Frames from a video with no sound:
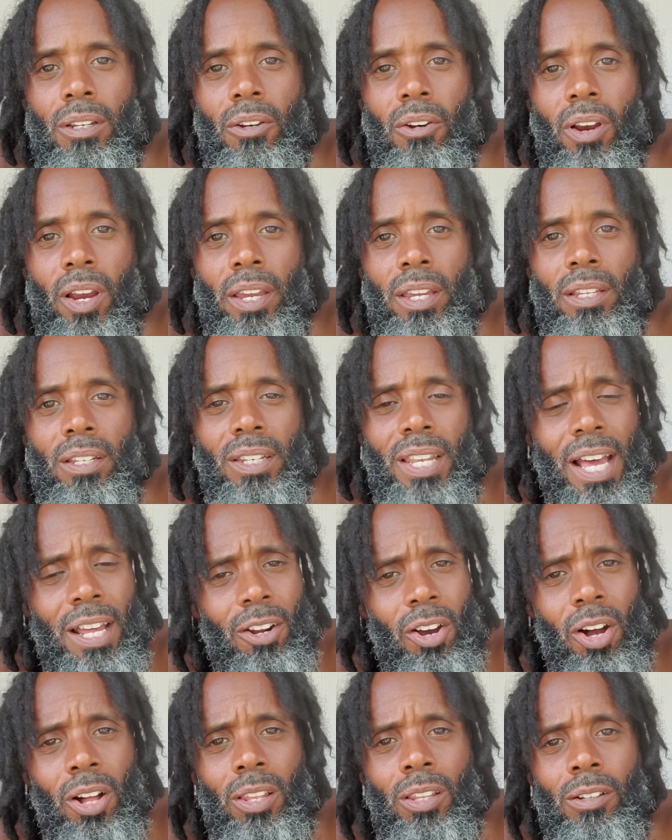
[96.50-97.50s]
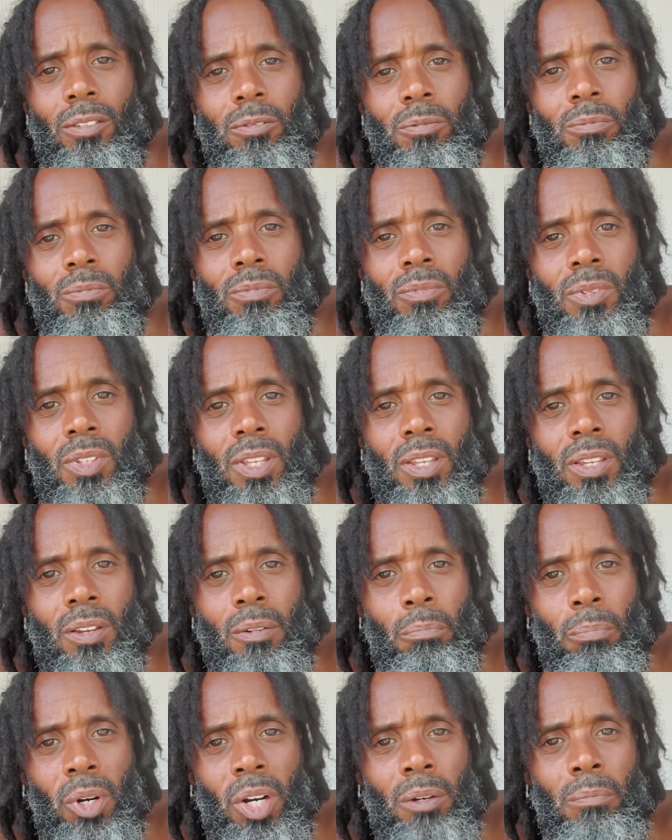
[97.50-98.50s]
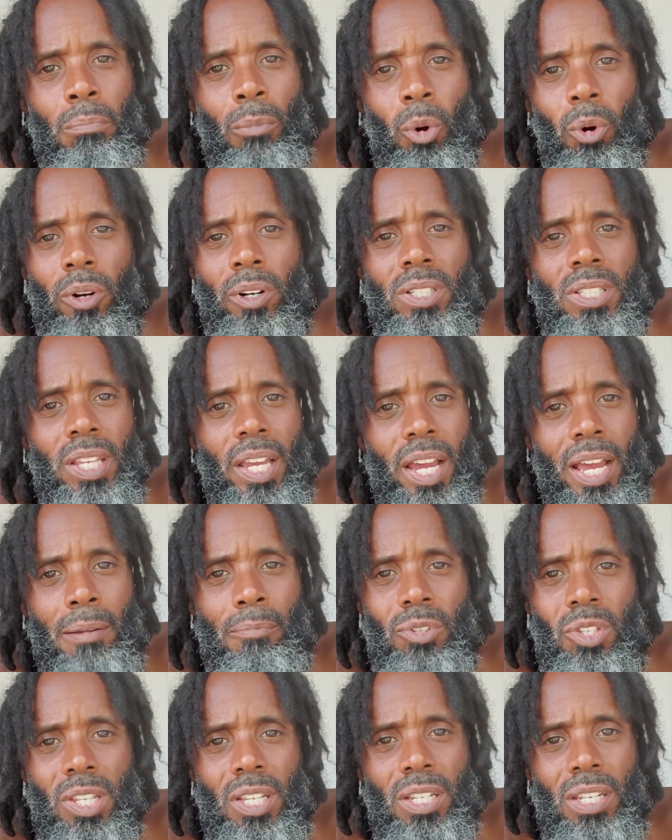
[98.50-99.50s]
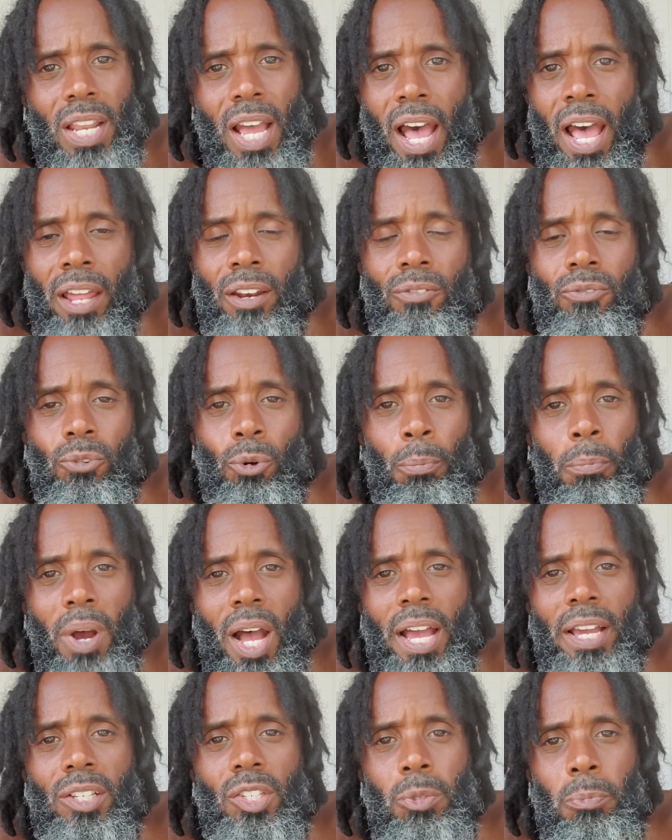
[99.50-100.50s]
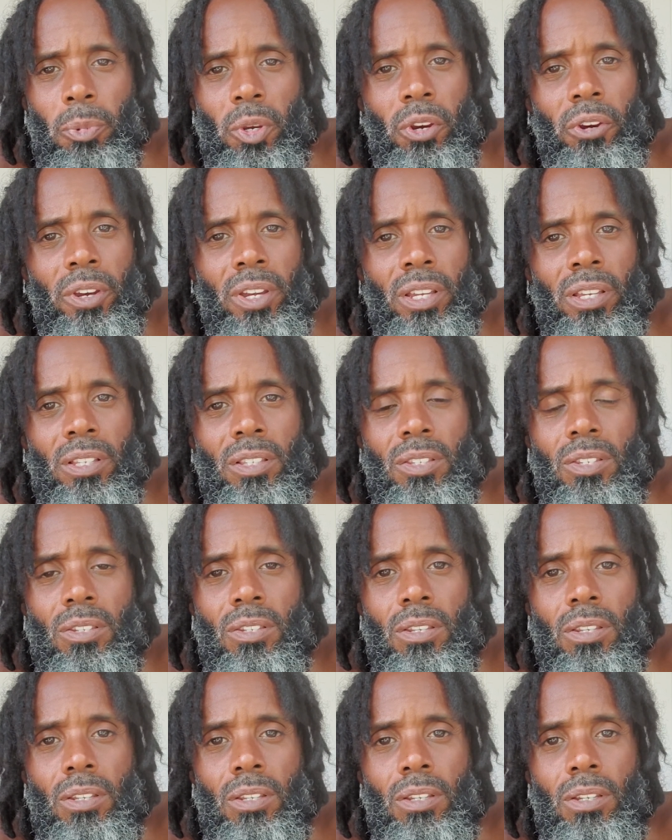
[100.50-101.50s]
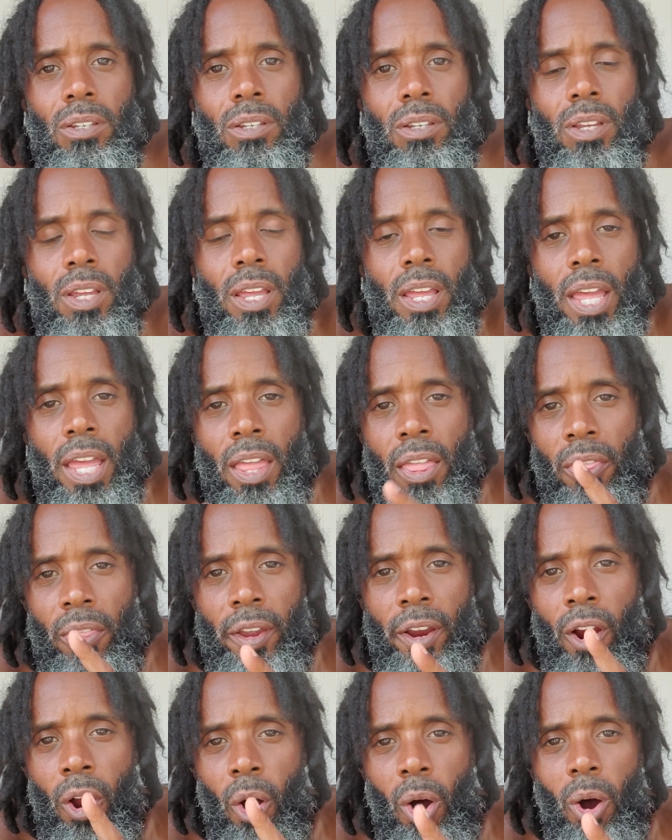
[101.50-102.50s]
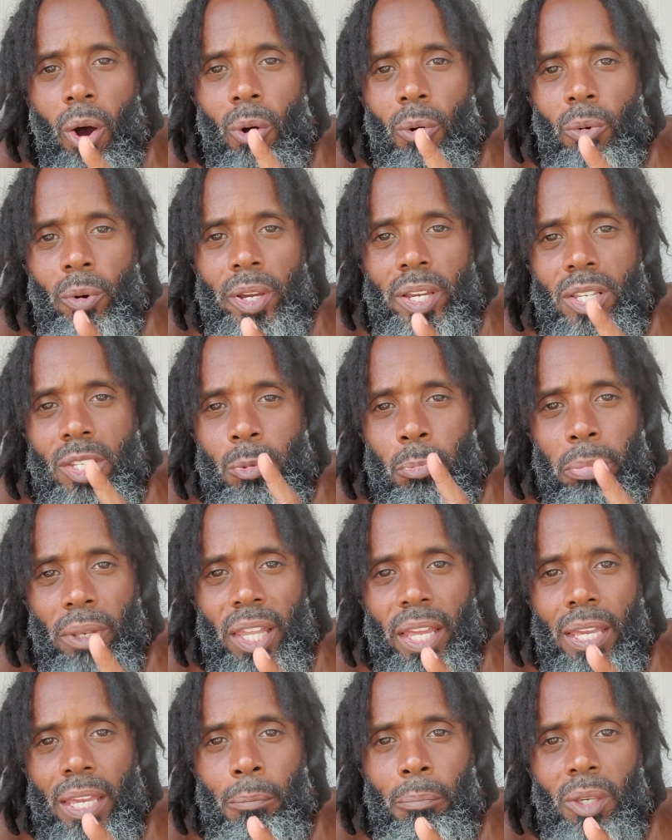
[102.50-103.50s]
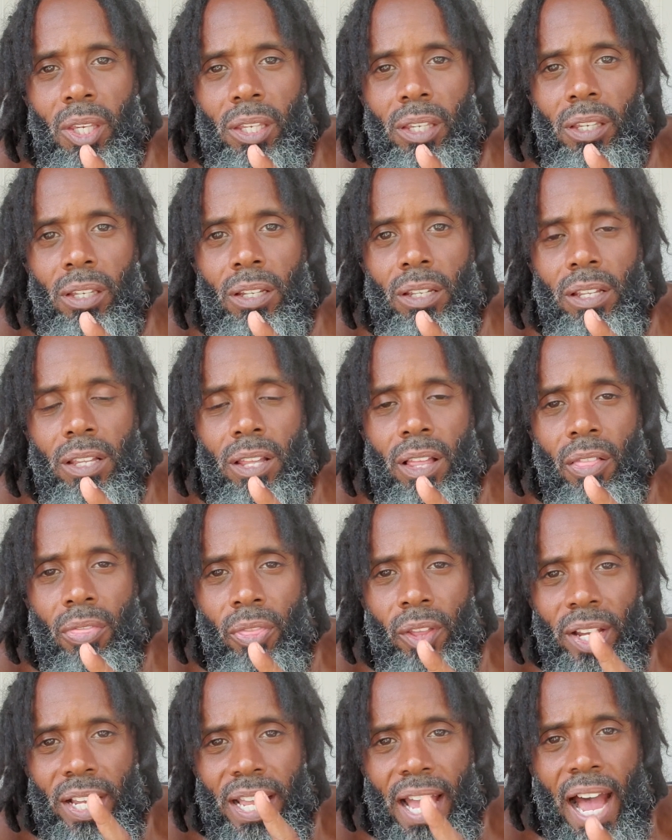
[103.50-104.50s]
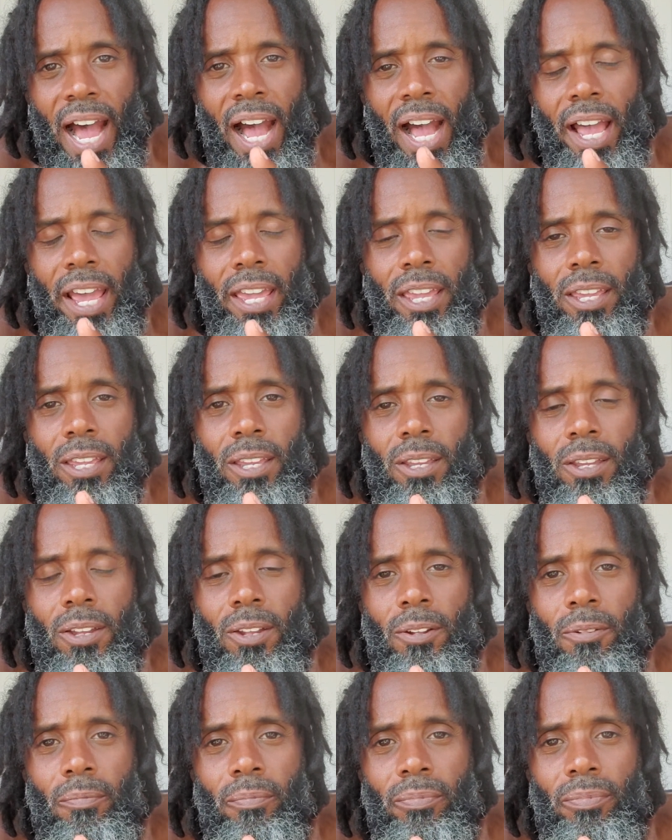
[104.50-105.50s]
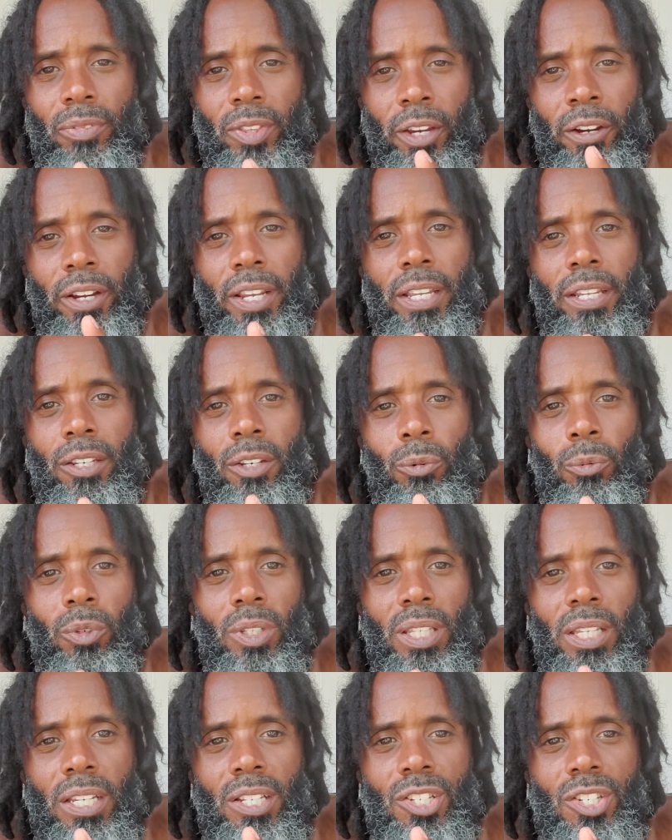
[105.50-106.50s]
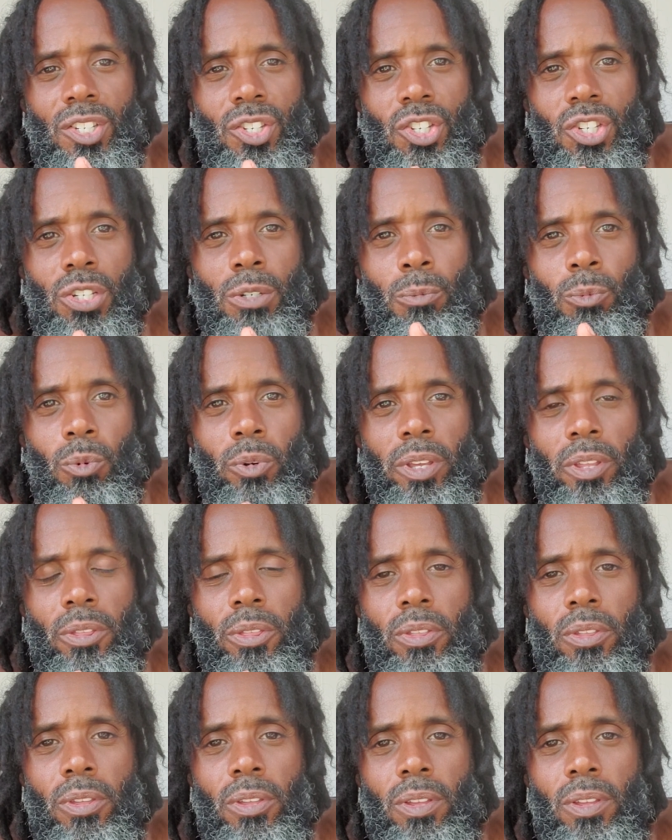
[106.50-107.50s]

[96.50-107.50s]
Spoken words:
right? Not all of them, but more times than not, from my experience, they're always blaming the guy they're in the relationship with.